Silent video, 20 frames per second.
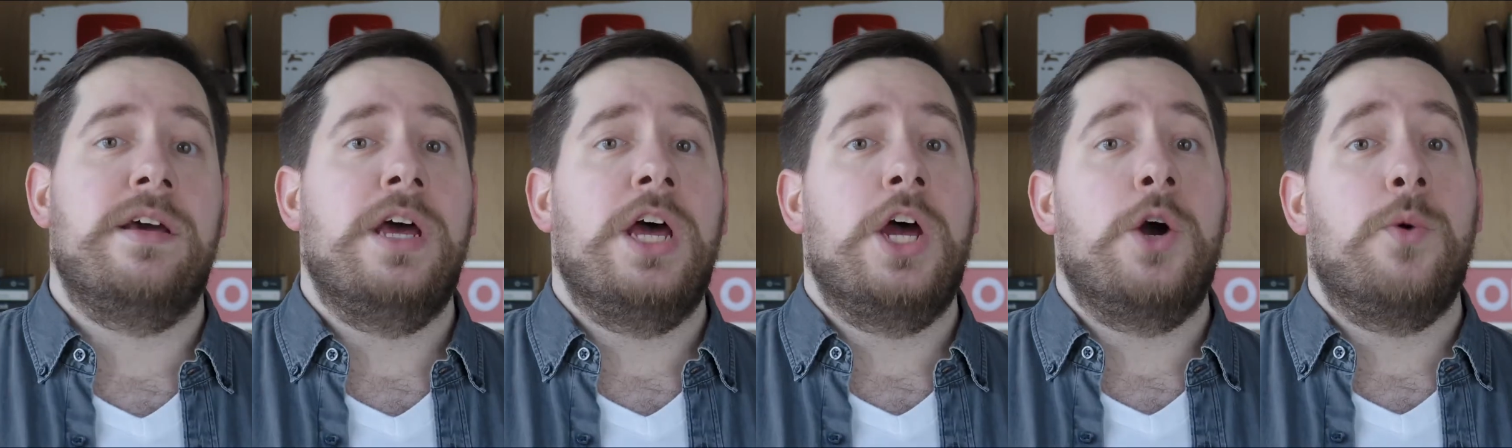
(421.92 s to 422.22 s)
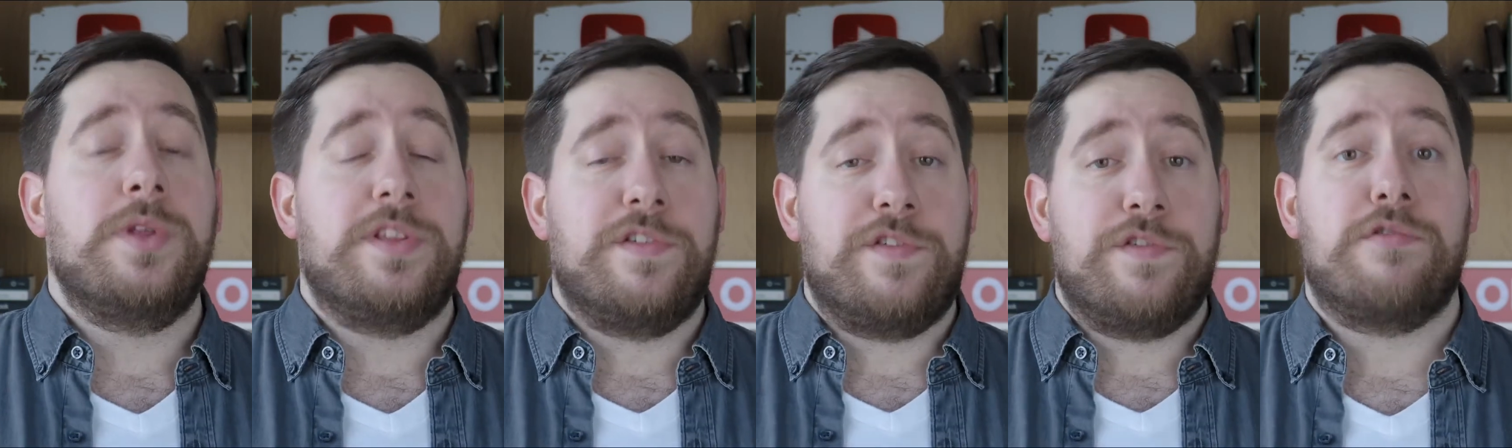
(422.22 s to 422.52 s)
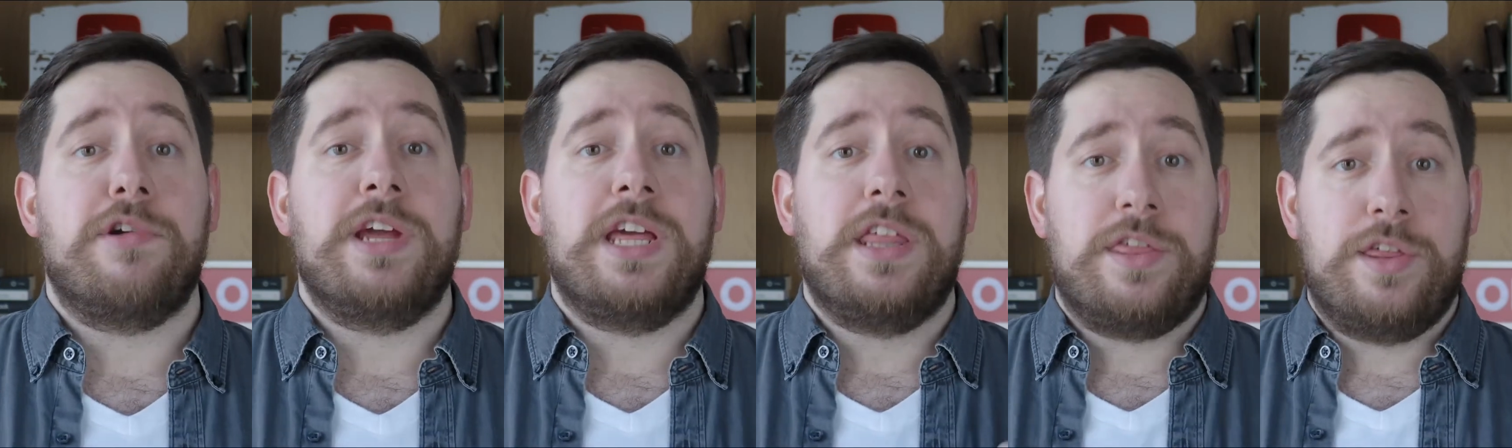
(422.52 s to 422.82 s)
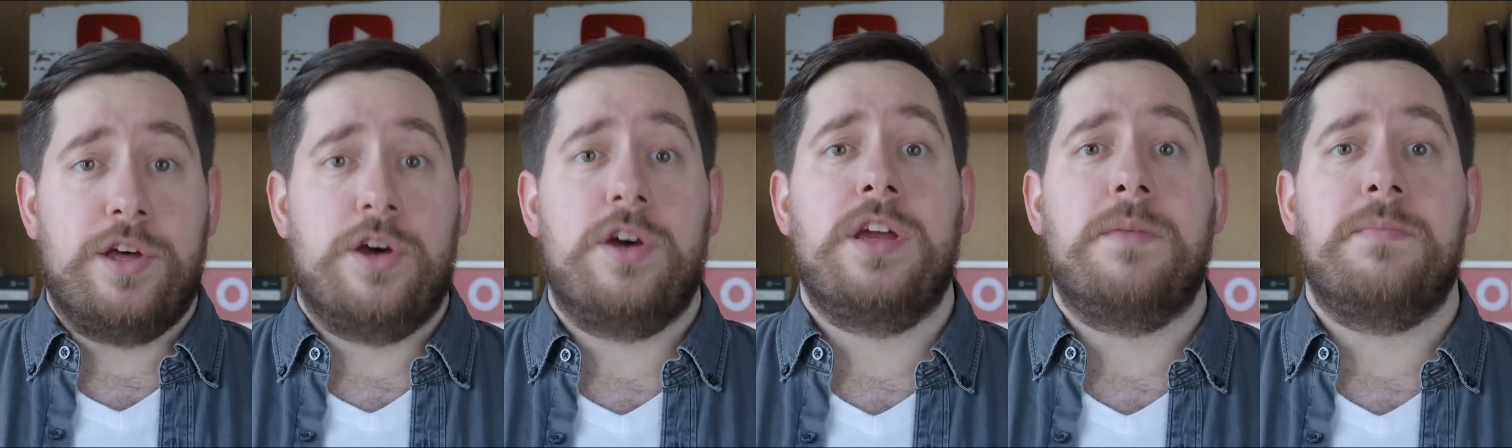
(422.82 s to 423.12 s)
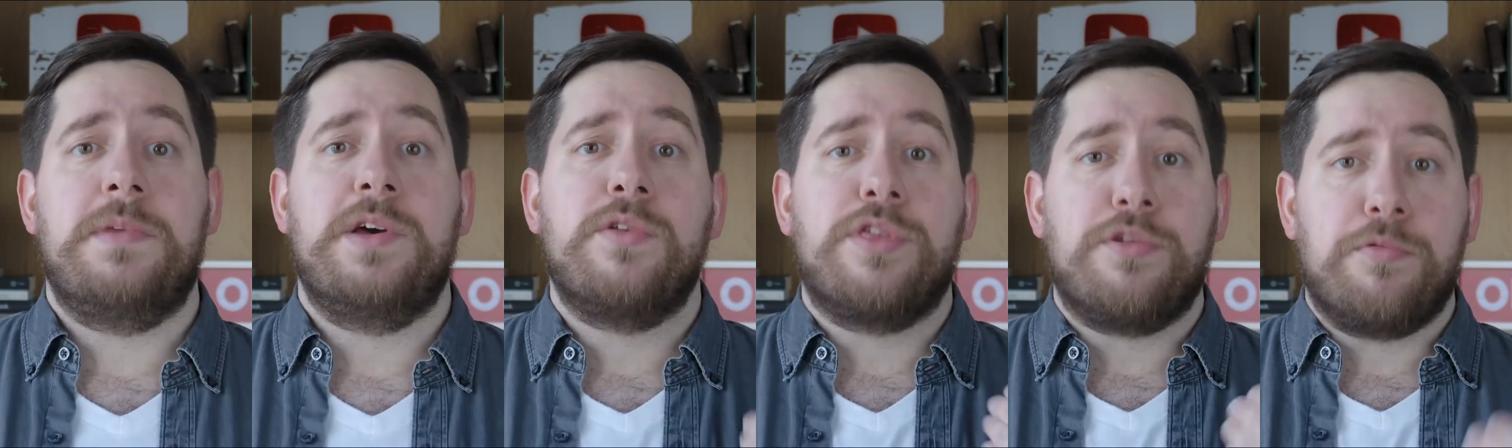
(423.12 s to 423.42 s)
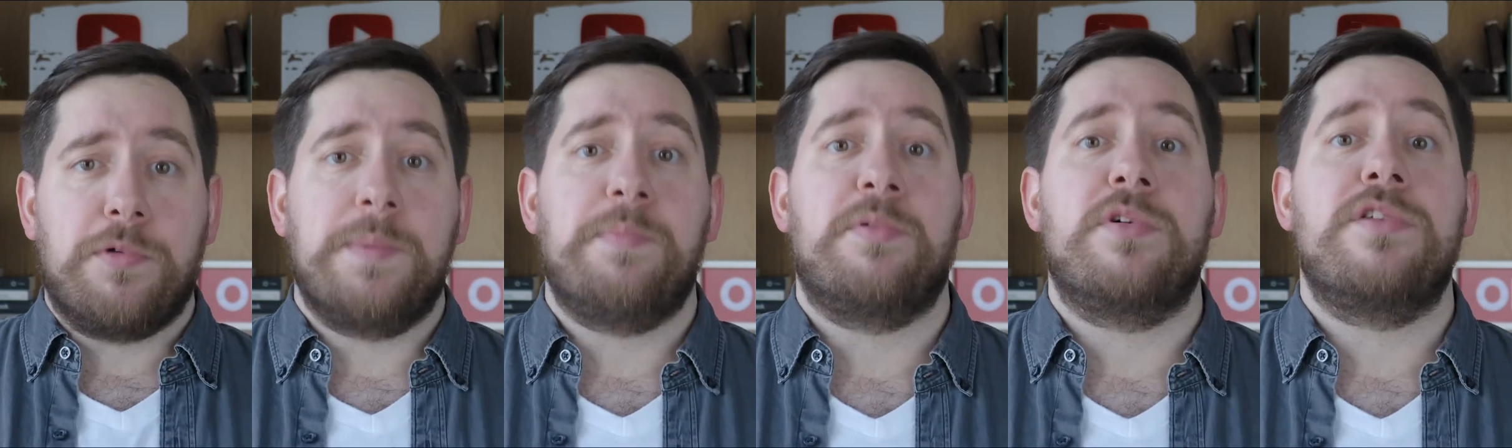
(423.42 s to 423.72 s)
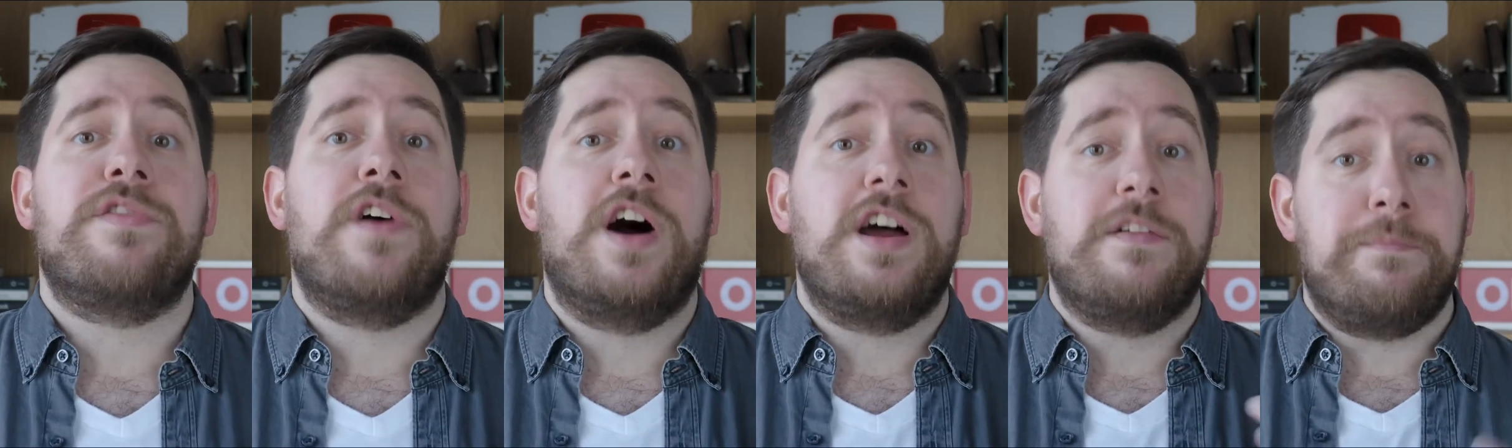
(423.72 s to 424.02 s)
with a free 30mm
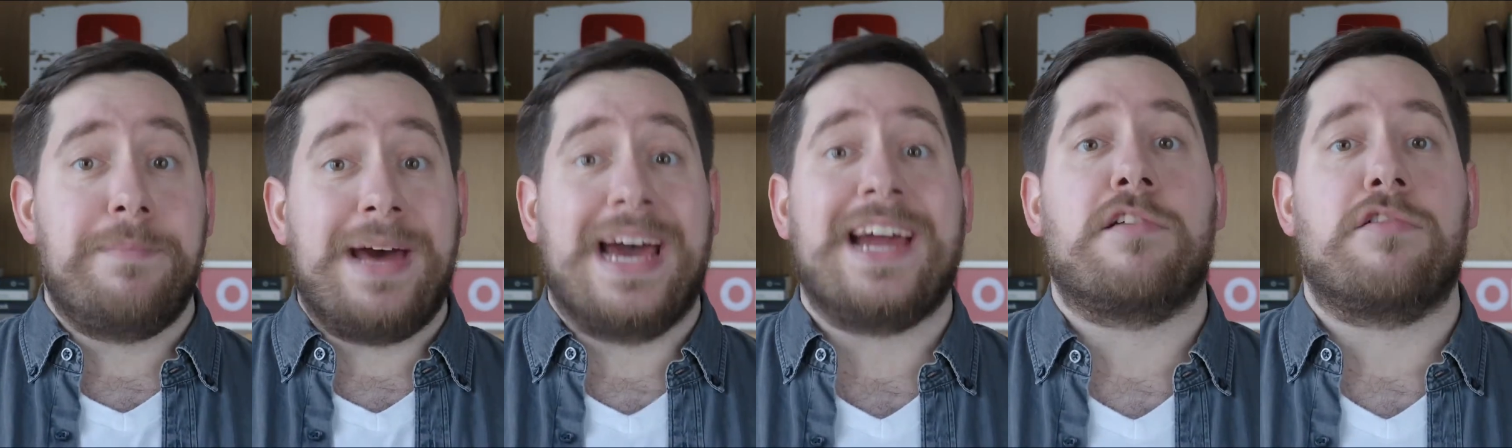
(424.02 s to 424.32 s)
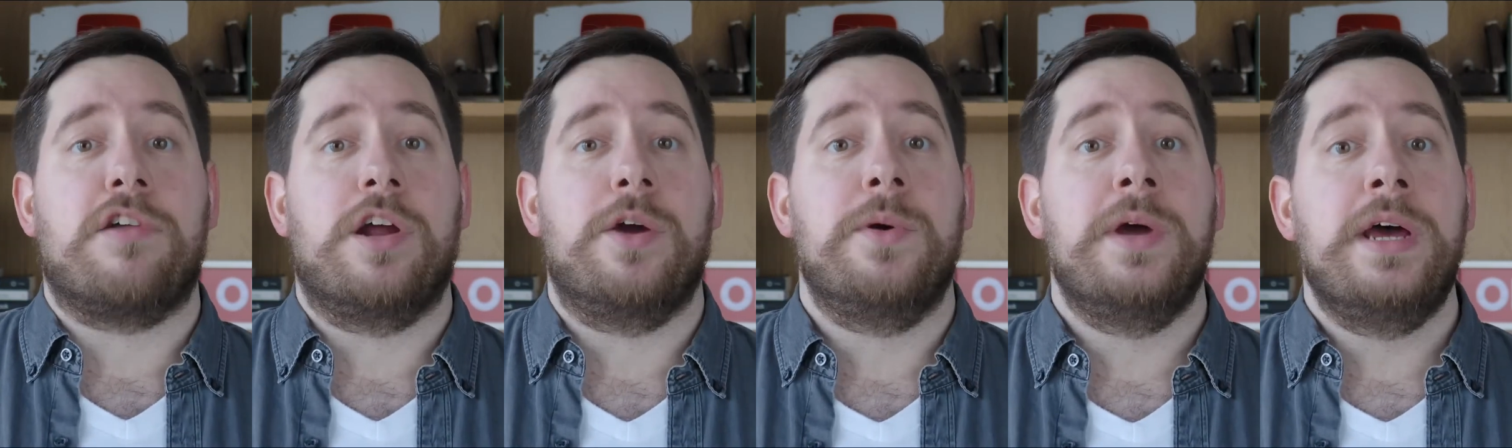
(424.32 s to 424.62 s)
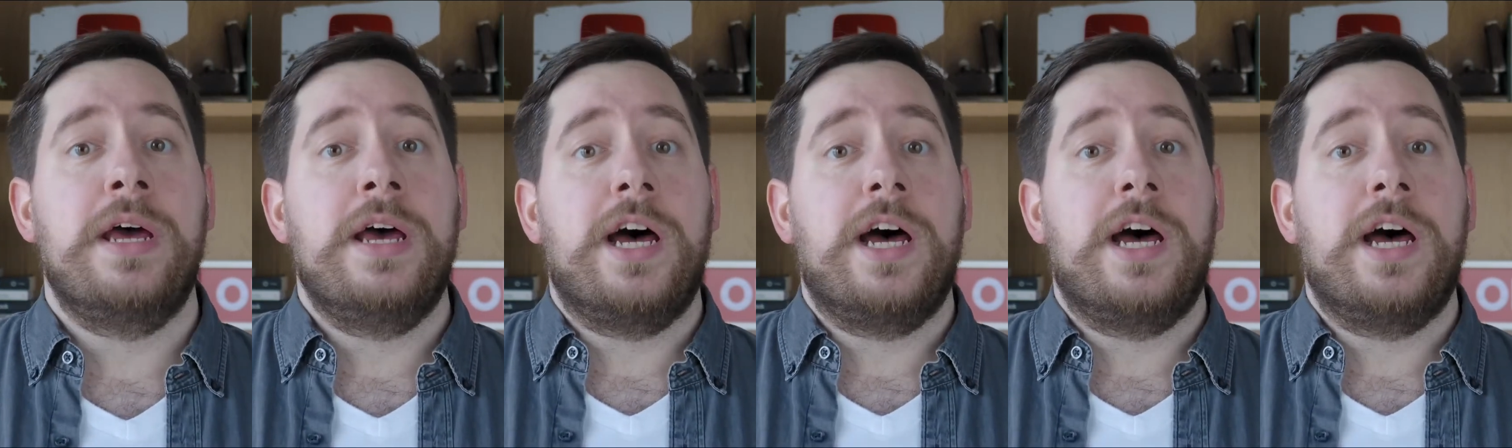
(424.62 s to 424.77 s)
3.5 macro